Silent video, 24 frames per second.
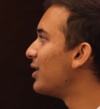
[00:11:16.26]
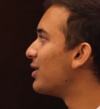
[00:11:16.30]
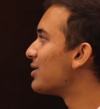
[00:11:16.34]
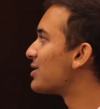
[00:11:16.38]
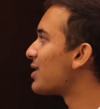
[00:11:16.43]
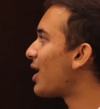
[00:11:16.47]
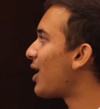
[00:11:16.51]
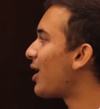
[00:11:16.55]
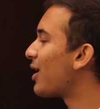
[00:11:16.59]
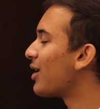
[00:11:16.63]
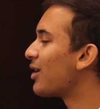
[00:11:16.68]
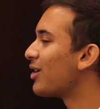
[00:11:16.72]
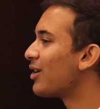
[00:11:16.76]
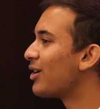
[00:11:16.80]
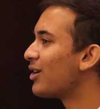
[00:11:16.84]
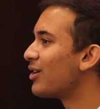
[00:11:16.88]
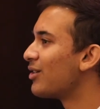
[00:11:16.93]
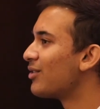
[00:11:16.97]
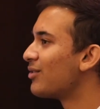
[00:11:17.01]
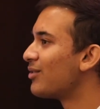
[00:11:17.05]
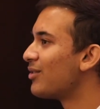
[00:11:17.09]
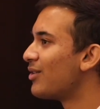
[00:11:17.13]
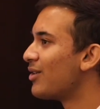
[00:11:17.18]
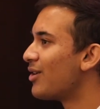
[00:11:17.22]
the
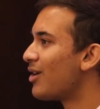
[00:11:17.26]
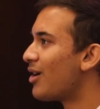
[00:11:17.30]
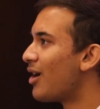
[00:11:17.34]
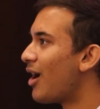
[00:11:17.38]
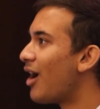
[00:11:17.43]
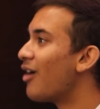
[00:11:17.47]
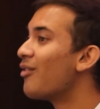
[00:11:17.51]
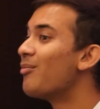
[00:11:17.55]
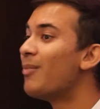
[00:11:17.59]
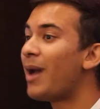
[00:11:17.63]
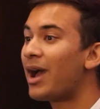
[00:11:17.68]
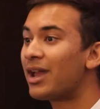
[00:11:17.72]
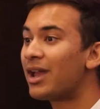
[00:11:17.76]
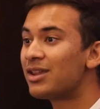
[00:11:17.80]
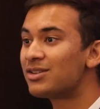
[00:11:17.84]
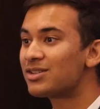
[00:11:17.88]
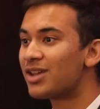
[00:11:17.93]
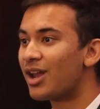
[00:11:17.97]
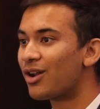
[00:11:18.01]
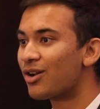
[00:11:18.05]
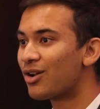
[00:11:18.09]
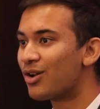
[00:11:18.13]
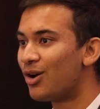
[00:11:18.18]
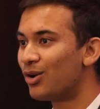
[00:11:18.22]
entire, of my
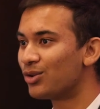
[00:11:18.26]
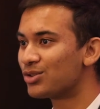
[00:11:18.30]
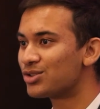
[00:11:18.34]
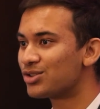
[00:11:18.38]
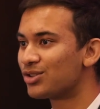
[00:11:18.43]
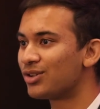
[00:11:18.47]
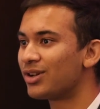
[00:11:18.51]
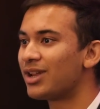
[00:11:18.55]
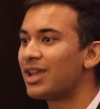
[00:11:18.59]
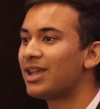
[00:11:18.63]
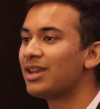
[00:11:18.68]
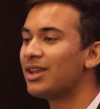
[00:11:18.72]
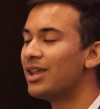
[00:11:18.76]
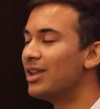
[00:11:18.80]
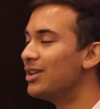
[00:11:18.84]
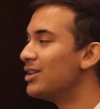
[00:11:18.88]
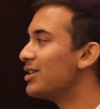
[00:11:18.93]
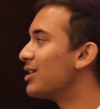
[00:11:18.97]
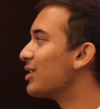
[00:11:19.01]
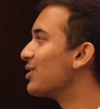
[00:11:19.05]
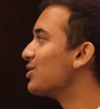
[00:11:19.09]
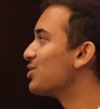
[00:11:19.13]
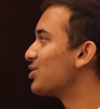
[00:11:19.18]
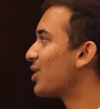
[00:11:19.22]
entire culture and
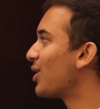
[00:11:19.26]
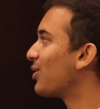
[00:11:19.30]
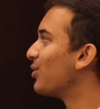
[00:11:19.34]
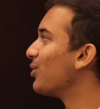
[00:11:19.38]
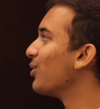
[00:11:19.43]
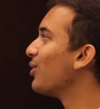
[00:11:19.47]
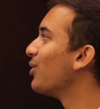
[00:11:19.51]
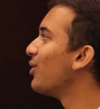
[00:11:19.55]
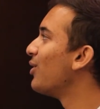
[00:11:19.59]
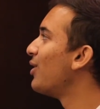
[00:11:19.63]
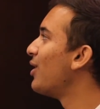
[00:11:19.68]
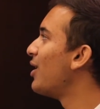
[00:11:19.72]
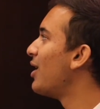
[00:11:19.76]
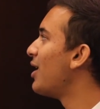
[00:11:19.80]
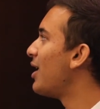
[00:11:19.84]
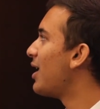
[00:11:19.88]
India in general,